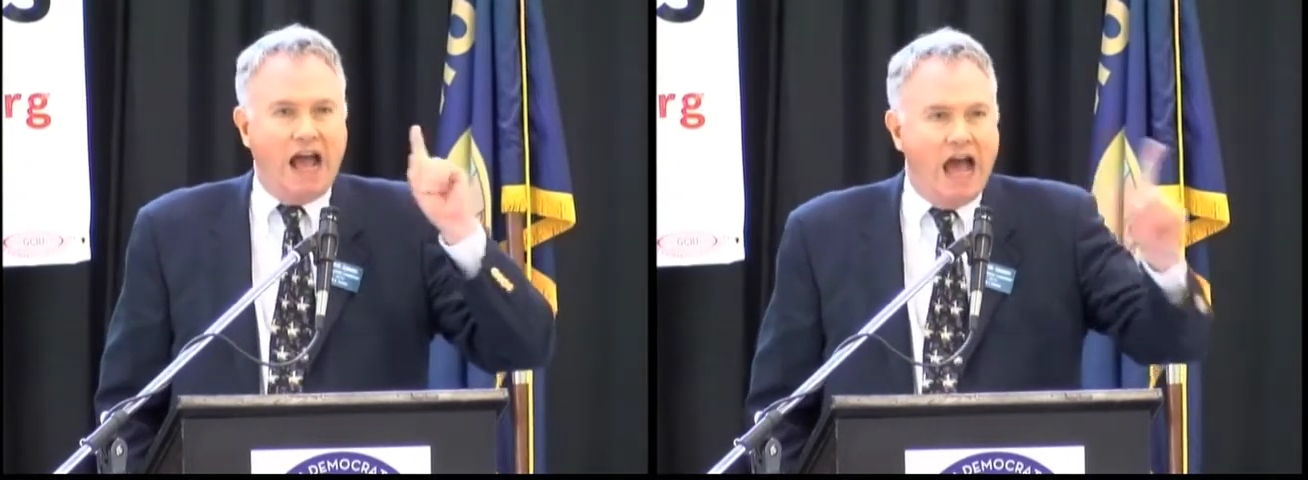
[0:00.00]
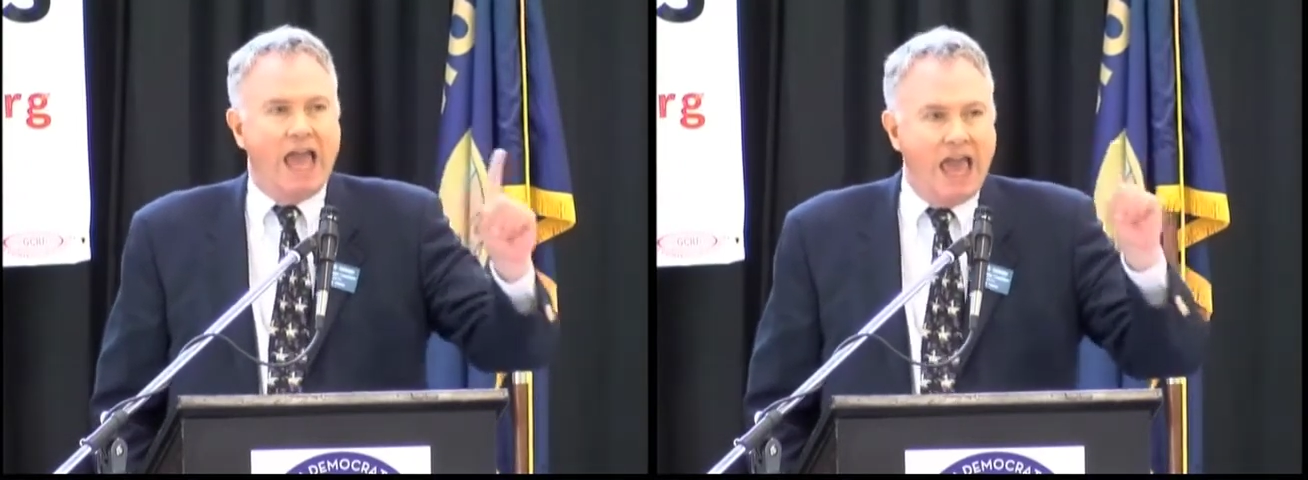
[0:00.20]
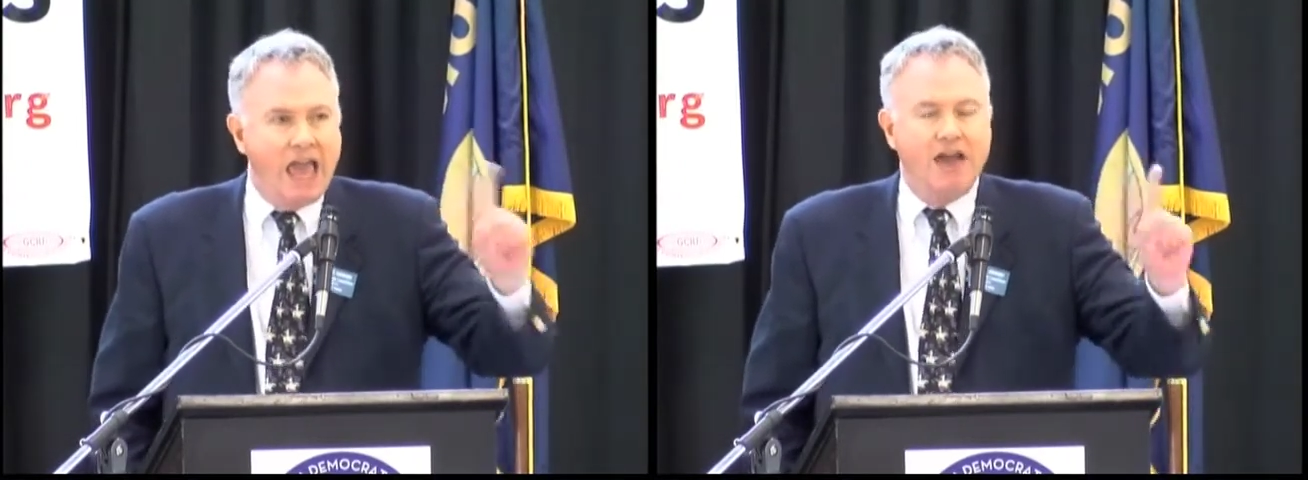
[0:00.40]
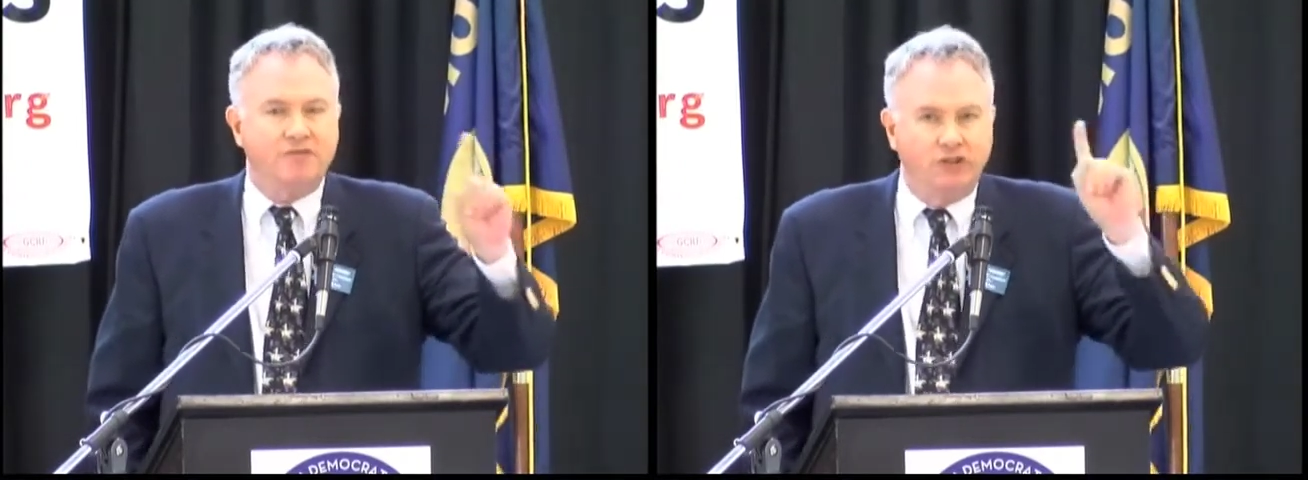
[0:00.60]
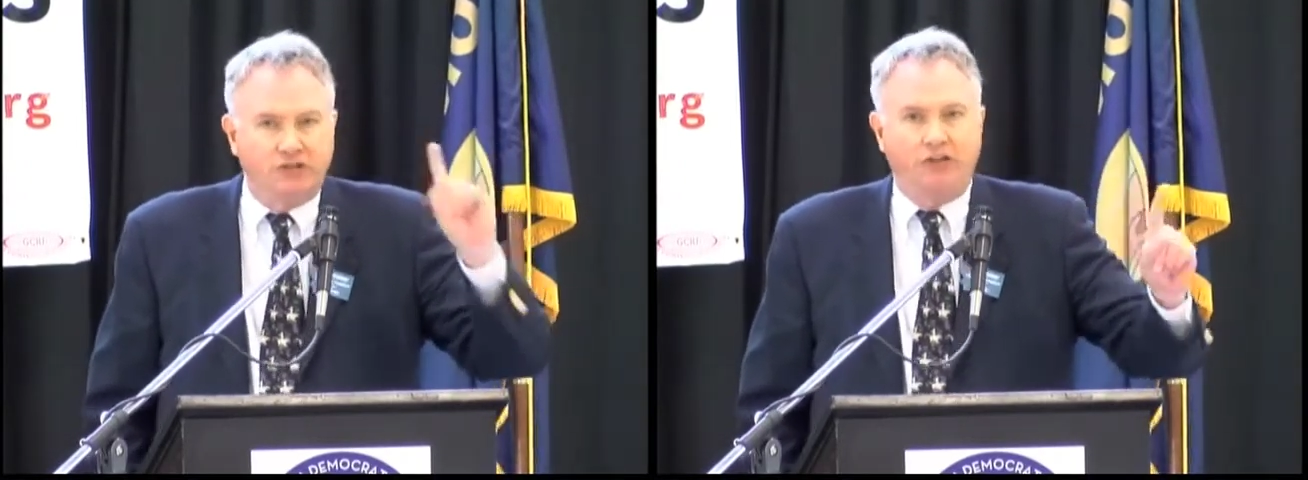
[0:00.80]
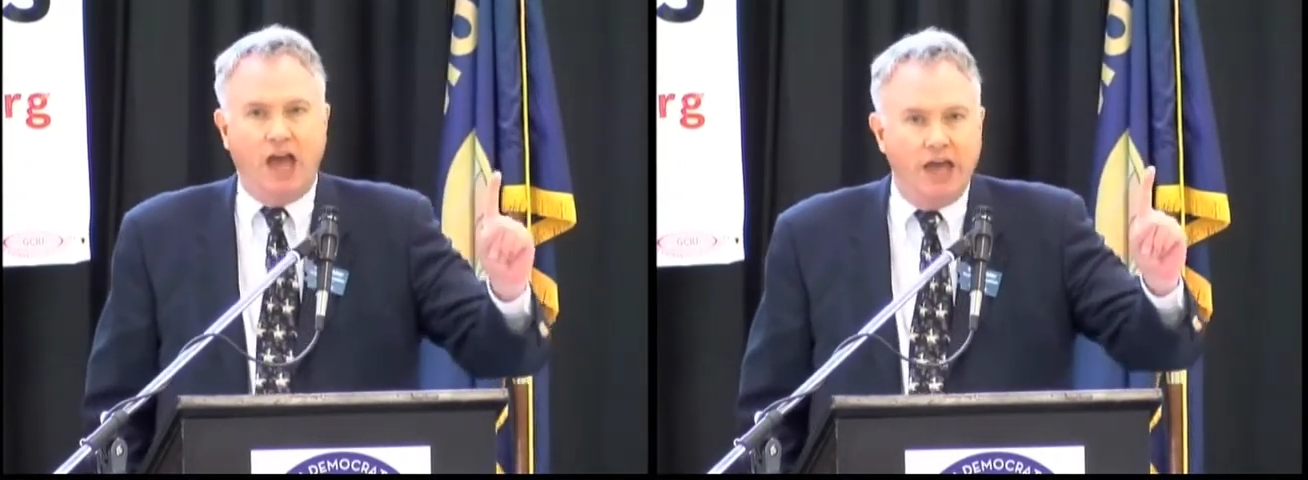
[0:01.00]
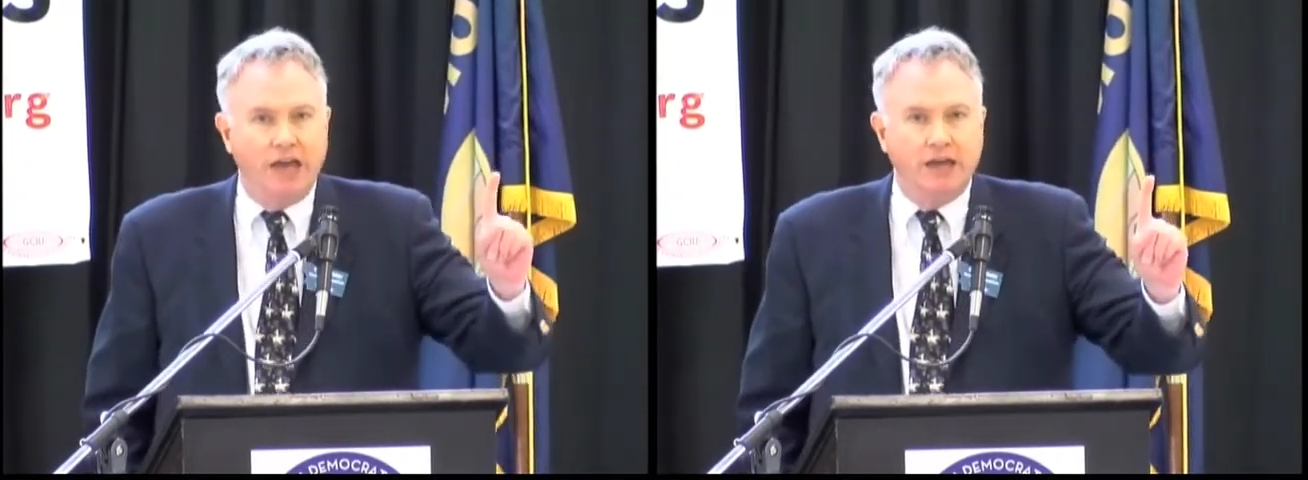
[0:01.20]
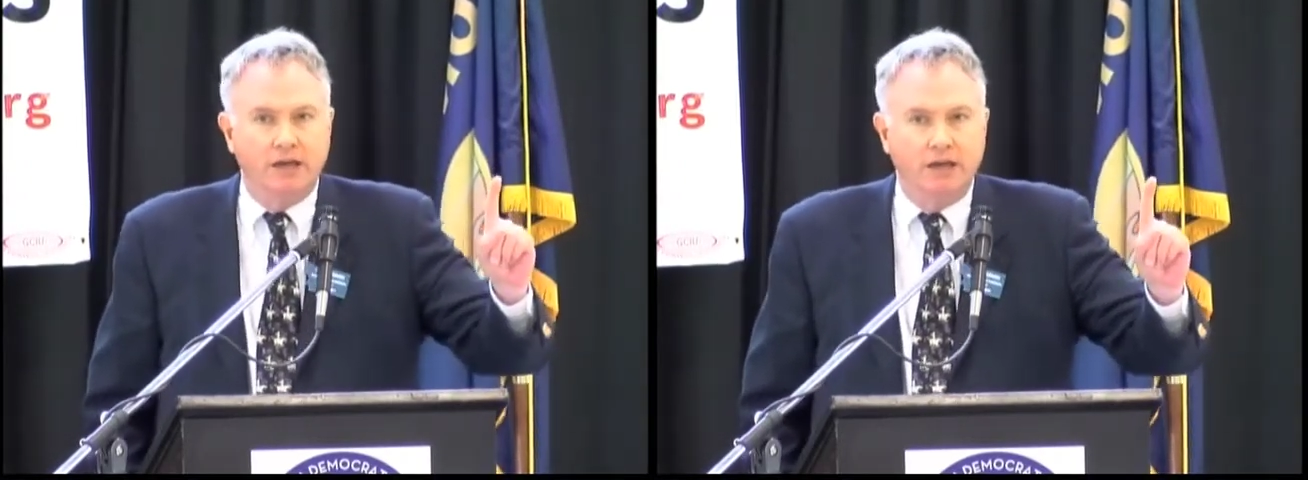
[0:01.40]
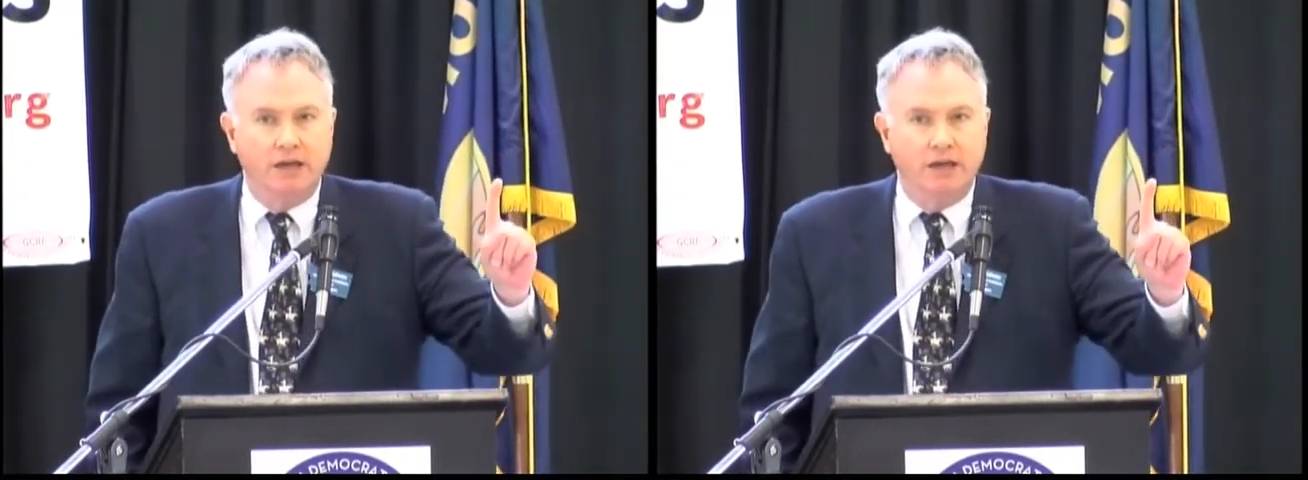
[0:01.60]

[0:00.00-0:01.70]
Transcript: I have to say